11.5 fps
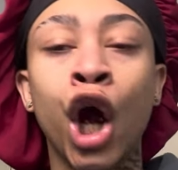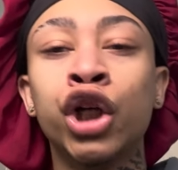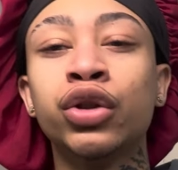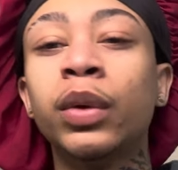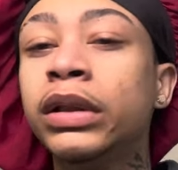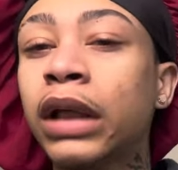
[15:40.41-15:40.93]

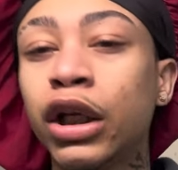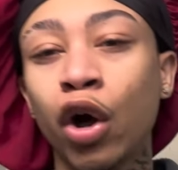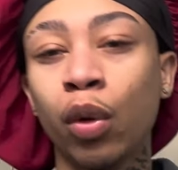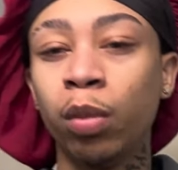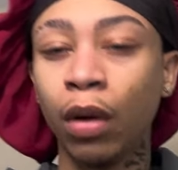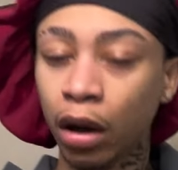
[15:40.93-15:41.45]
So he's like, yo,
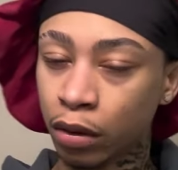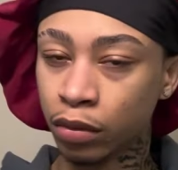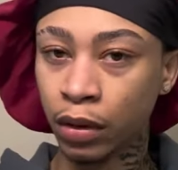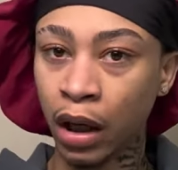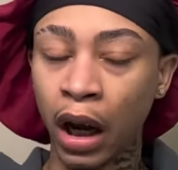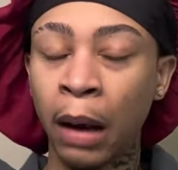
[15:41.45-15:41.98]
bro.
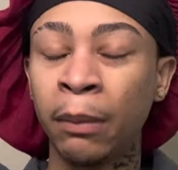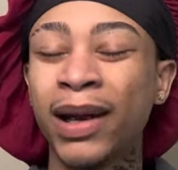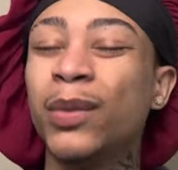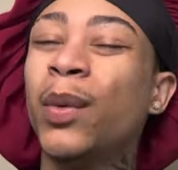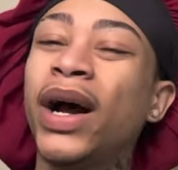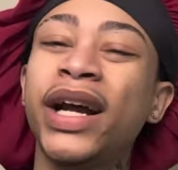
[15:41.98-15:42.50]
I'm like,
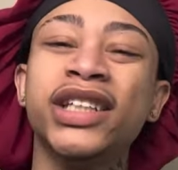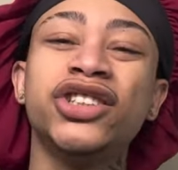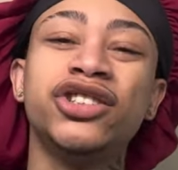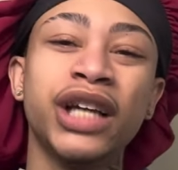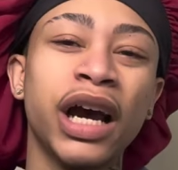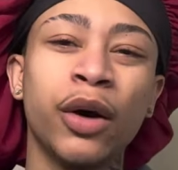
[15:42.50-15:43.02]
what? It's gel.